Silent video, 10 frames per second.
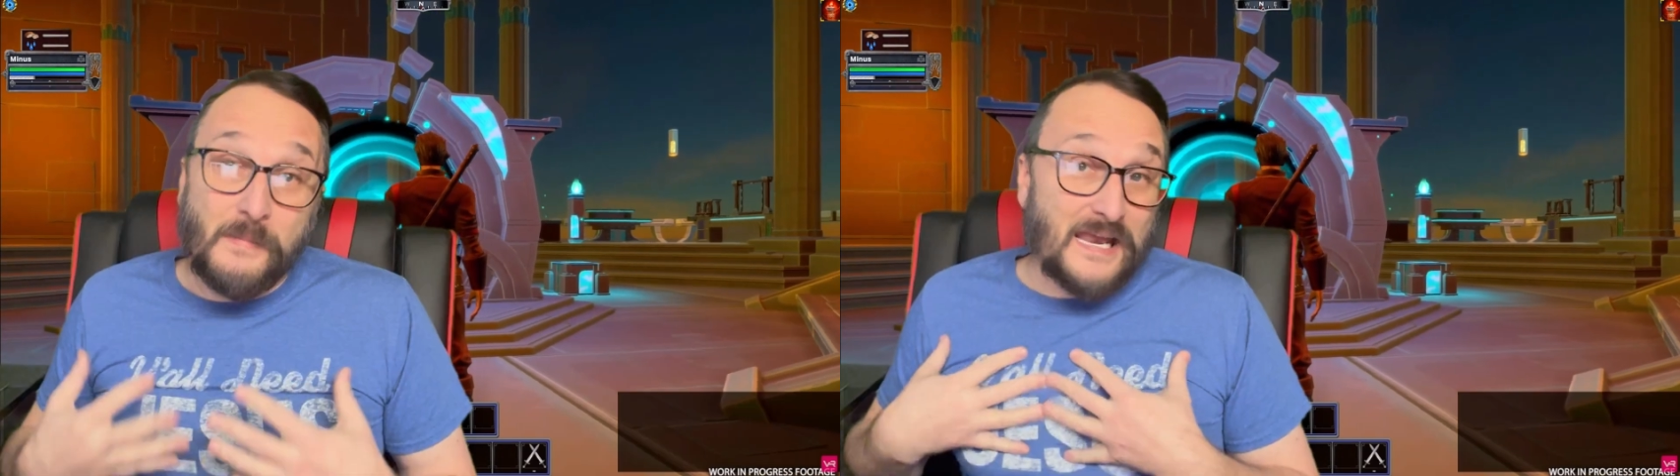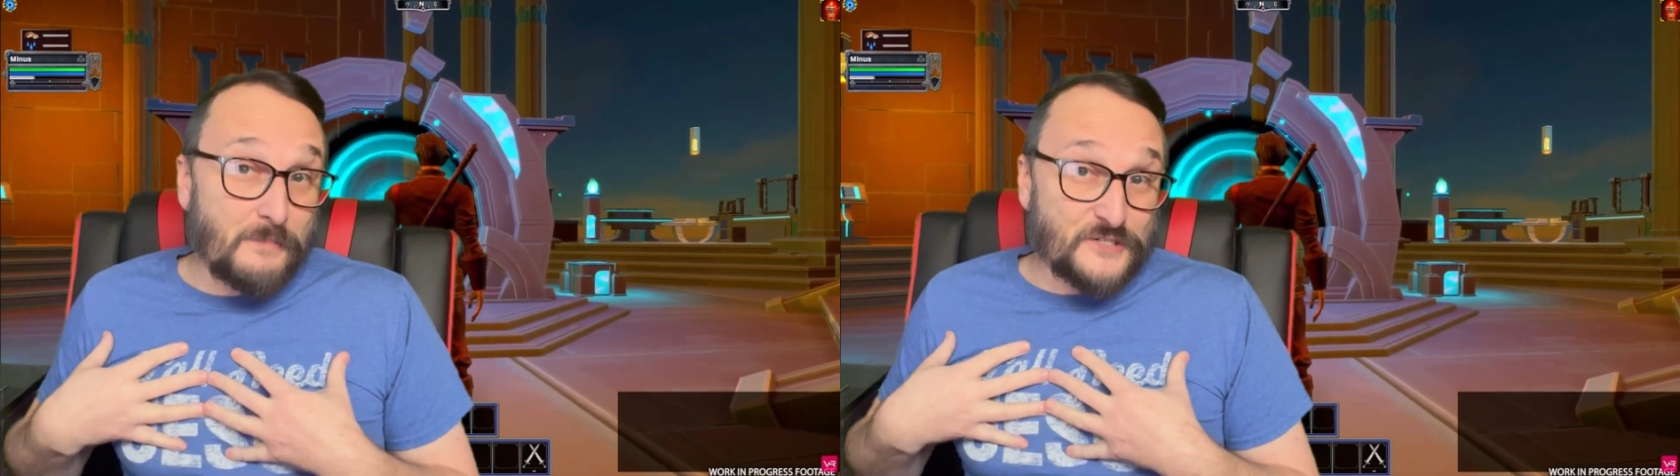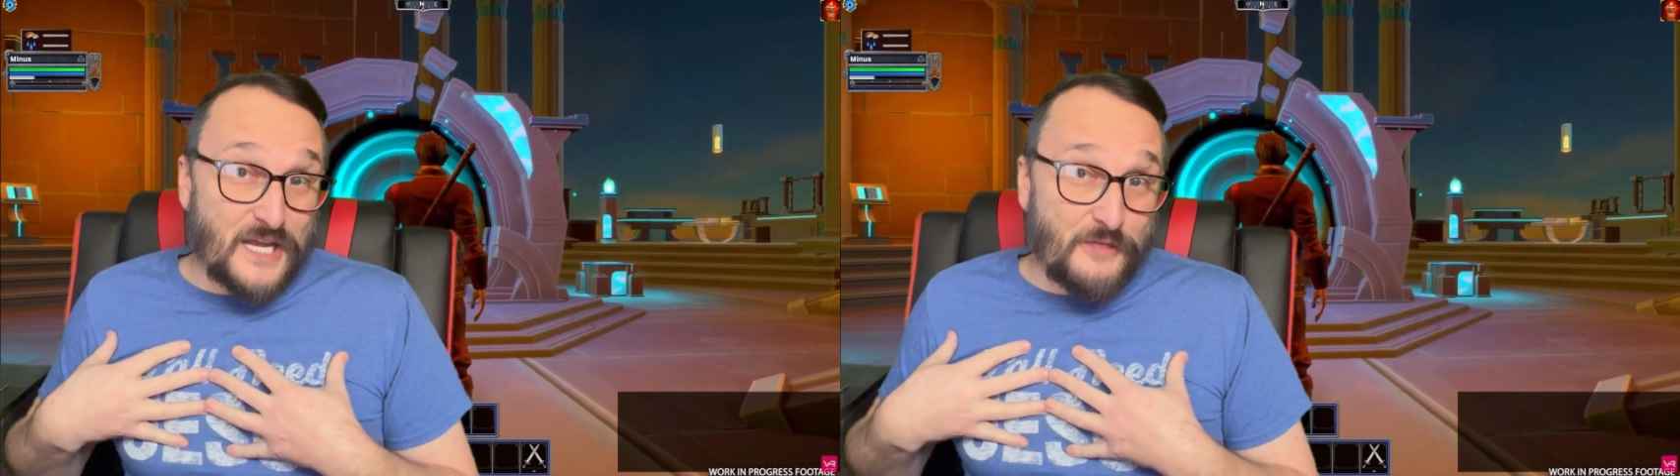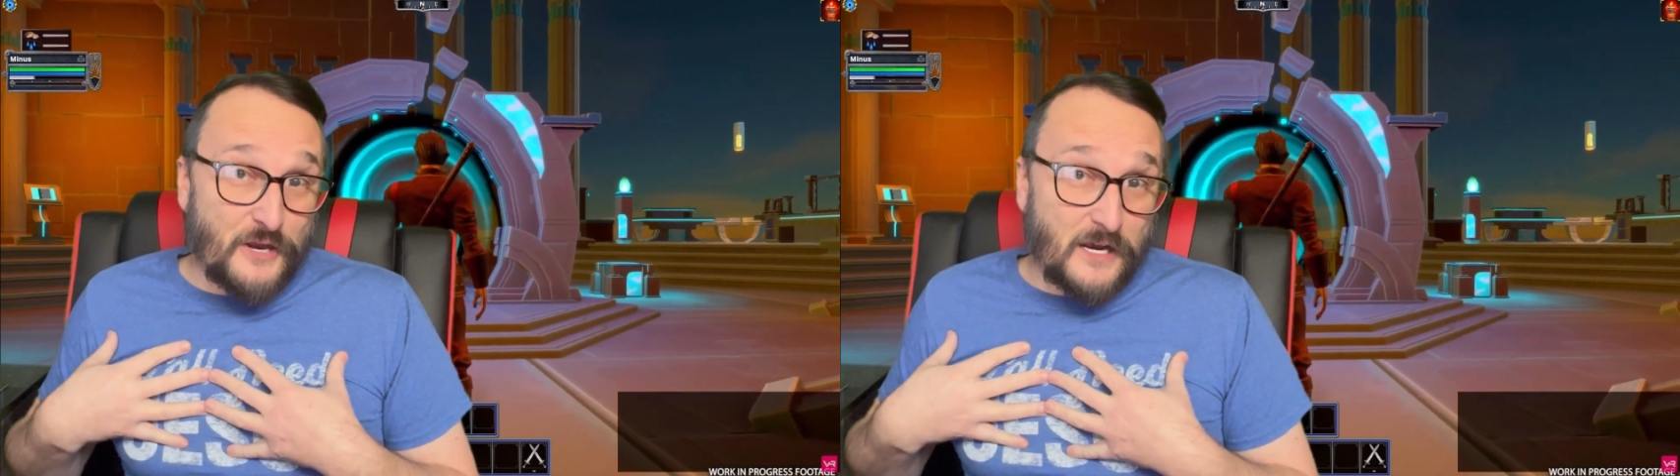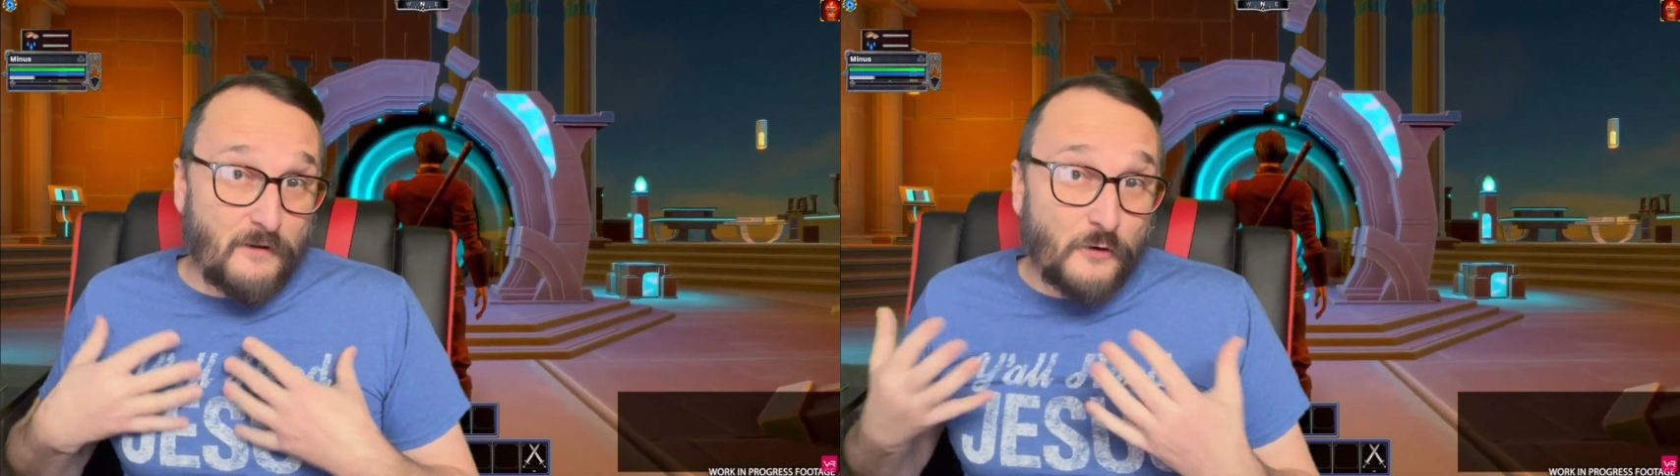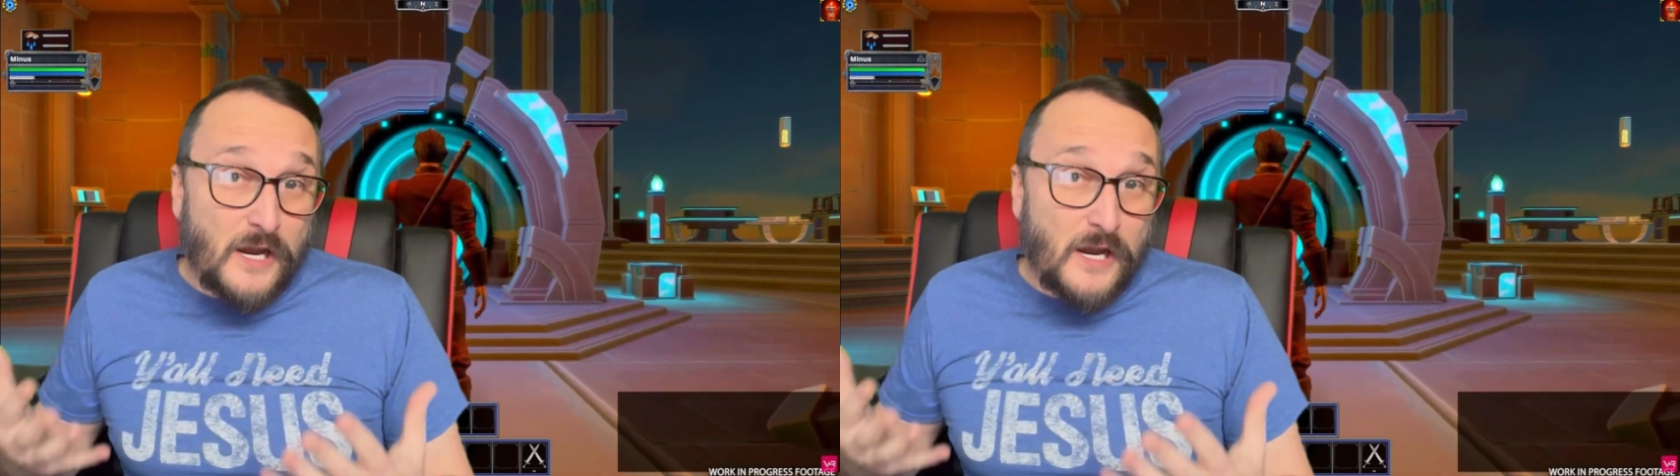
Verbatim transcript: My name is Nathan, I cover